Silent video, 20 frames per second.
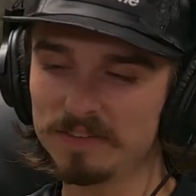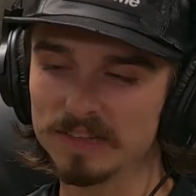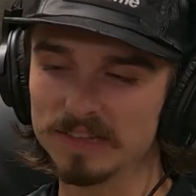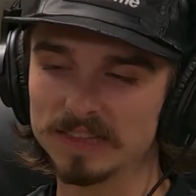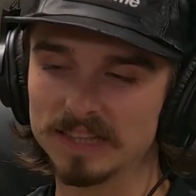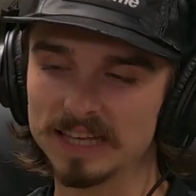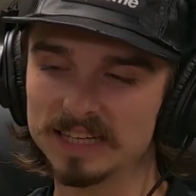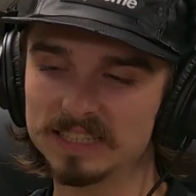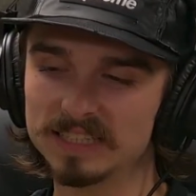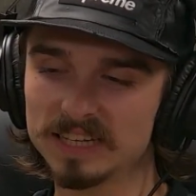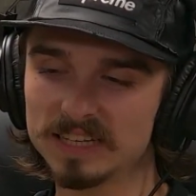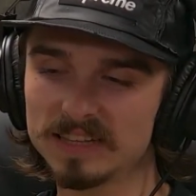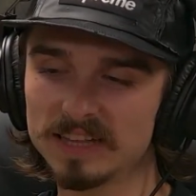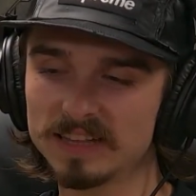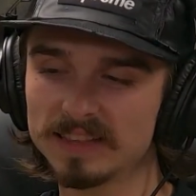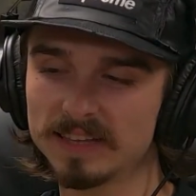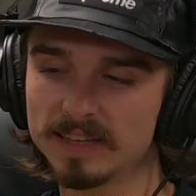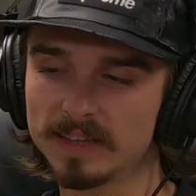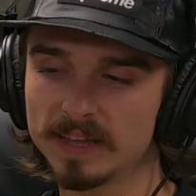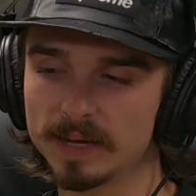They said
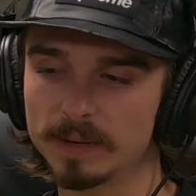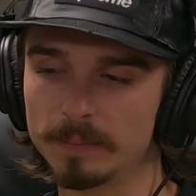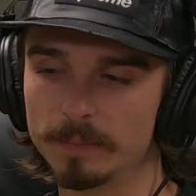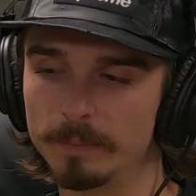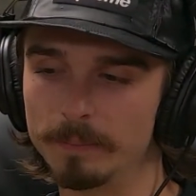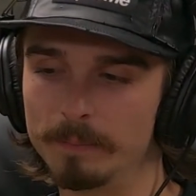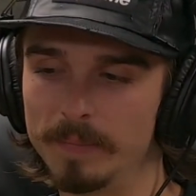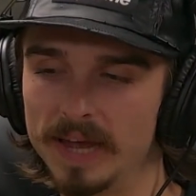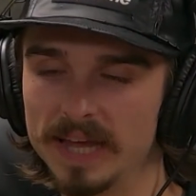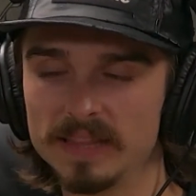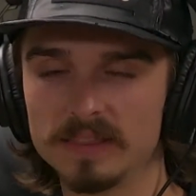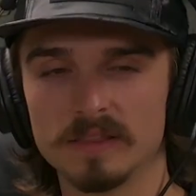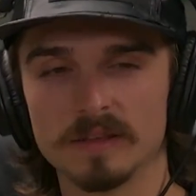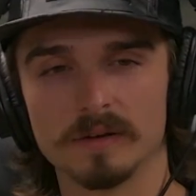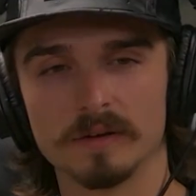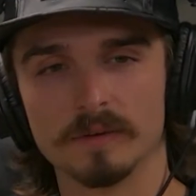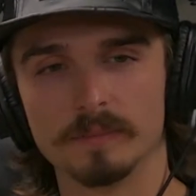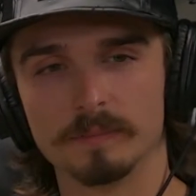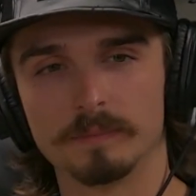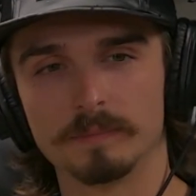that they like made
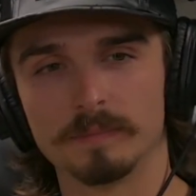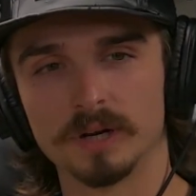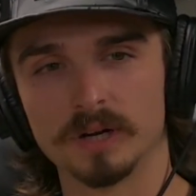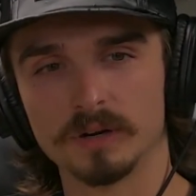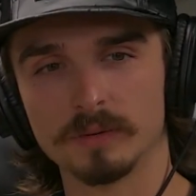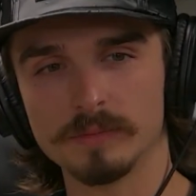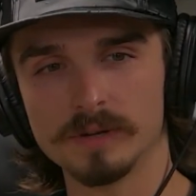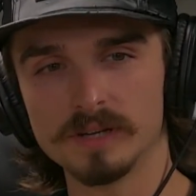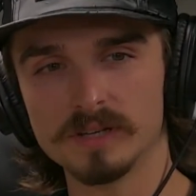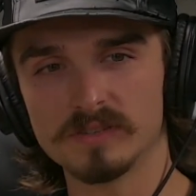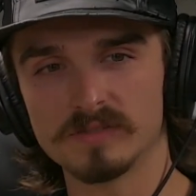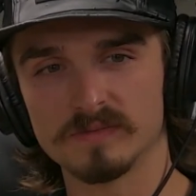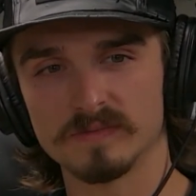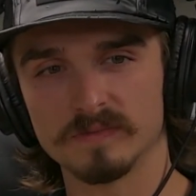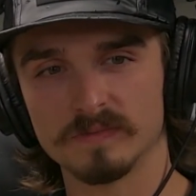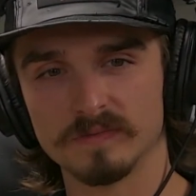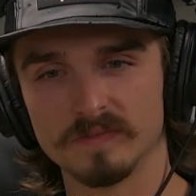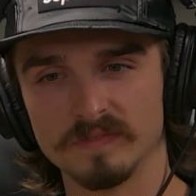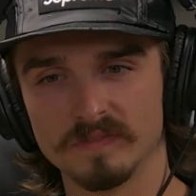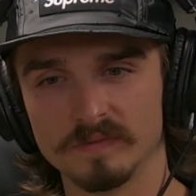the
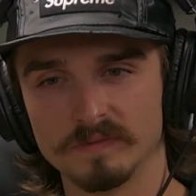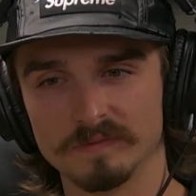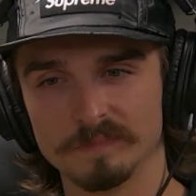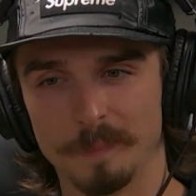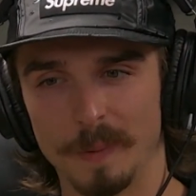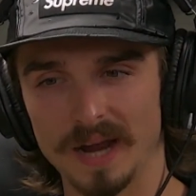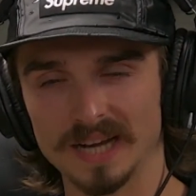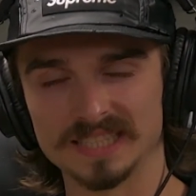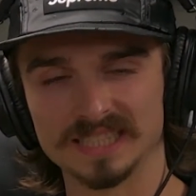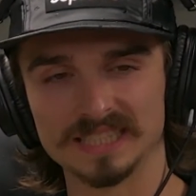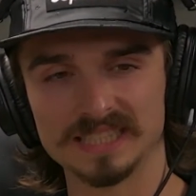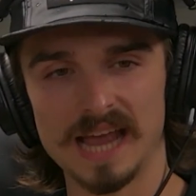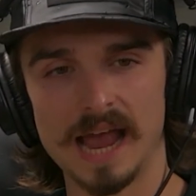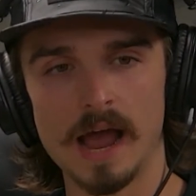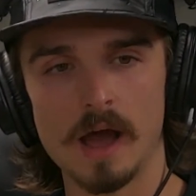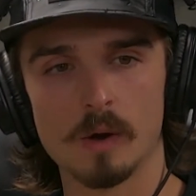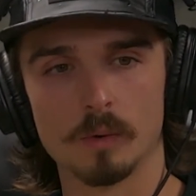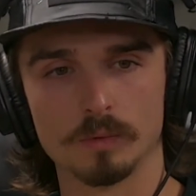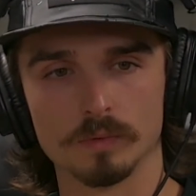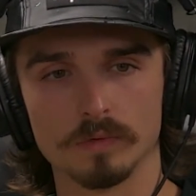pyramids by
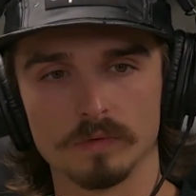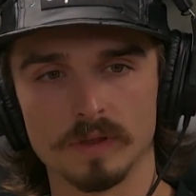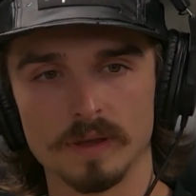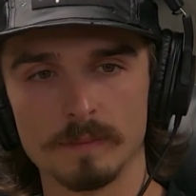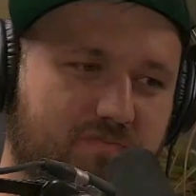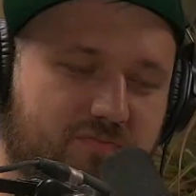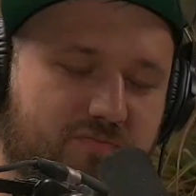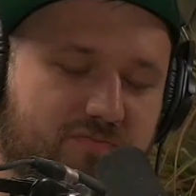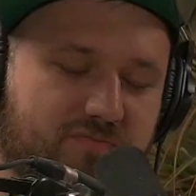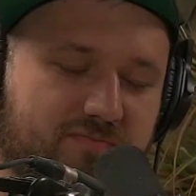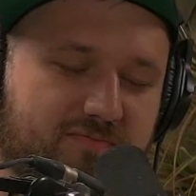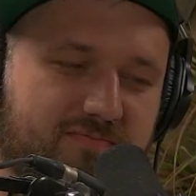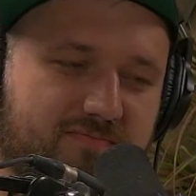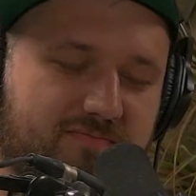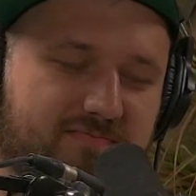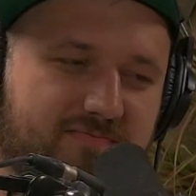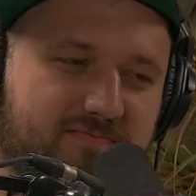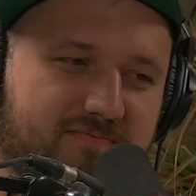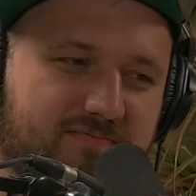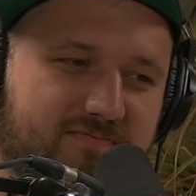sound. They
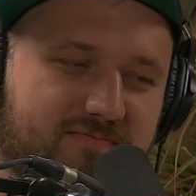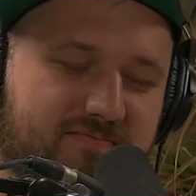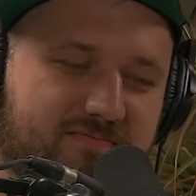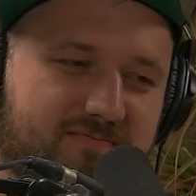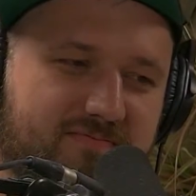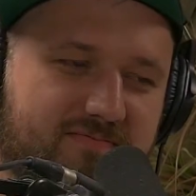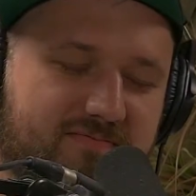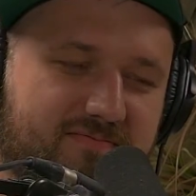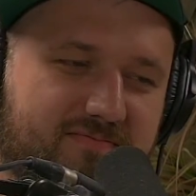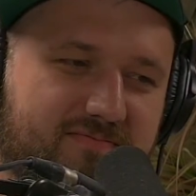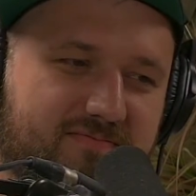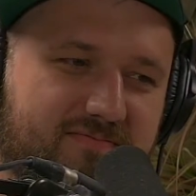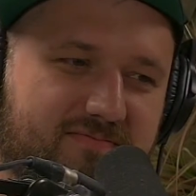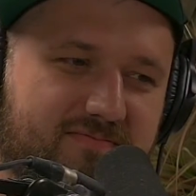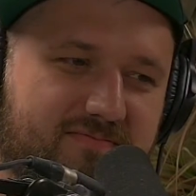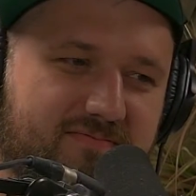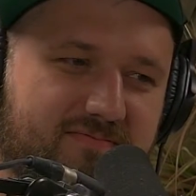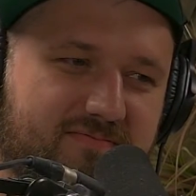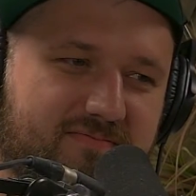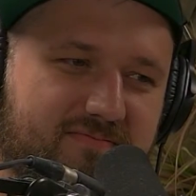moved like the bricks with
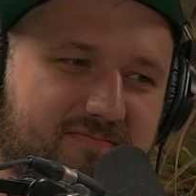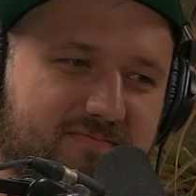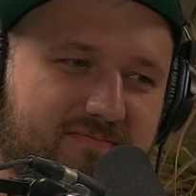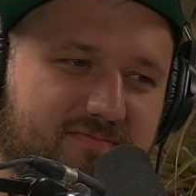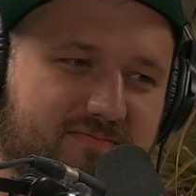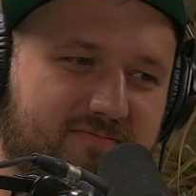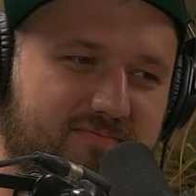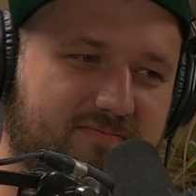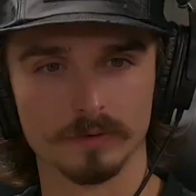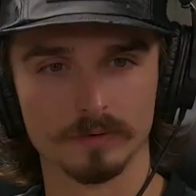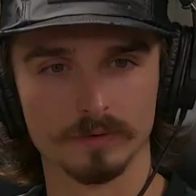sound.